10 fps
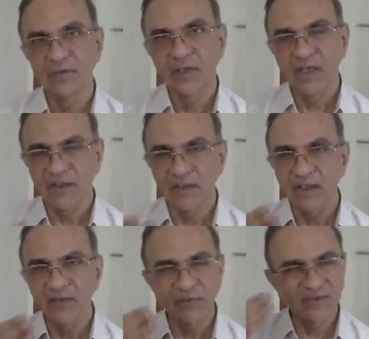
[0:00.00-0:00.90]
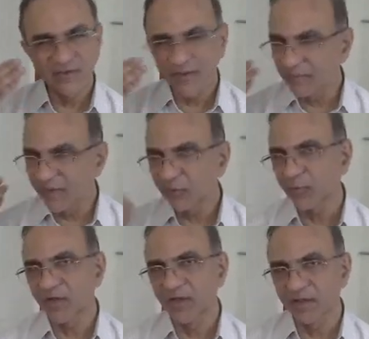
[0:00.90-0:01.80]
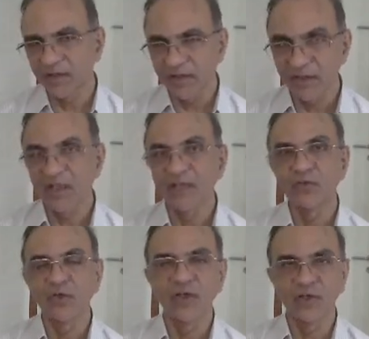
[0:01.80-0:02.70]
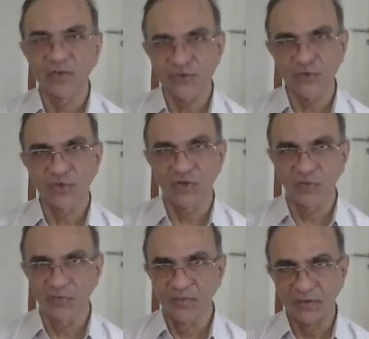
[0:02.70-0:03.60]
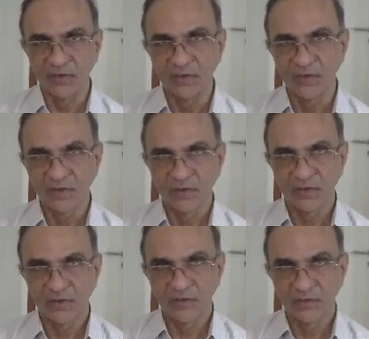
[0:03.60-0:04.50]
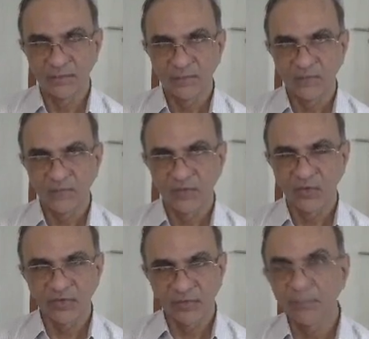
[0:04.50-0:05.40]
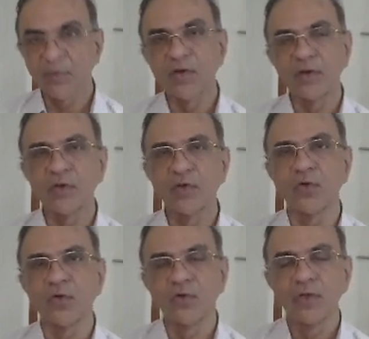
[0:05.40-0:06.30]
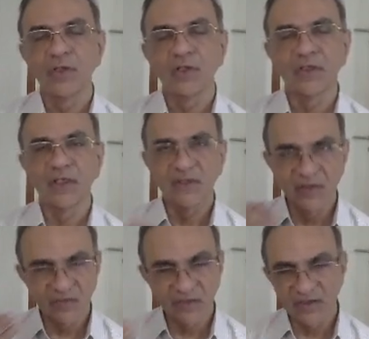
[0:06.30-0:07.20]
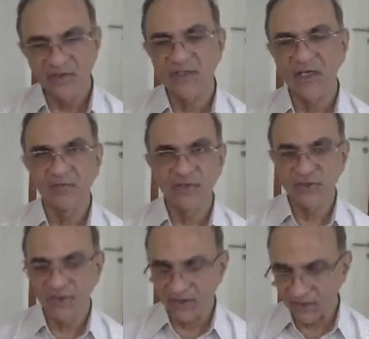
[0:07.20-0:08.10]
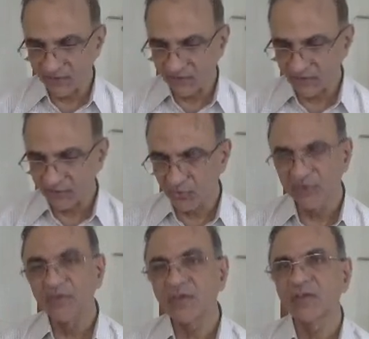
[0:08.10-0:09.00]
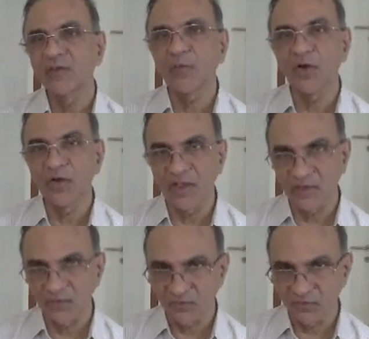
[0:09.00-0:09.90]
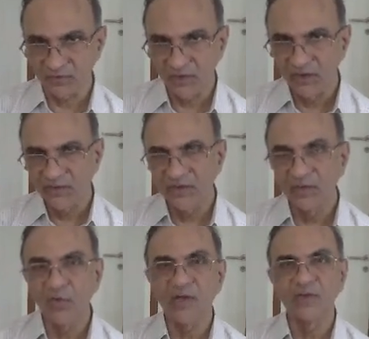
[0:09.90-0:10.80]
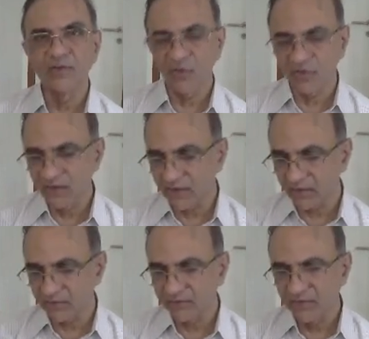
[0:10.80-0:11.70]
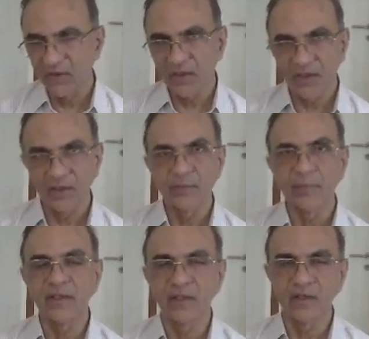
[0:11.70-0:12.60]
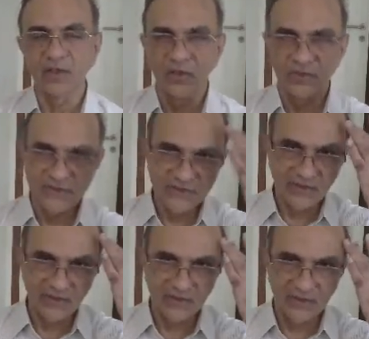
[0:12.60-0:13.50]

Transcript: And it's extremely sporadic in an isolated osteochondroma. So it's important to know that this is diaphyseal eclasia. So this is a spot diagnosis. This is what I was talking as Aunt Penny or gestalt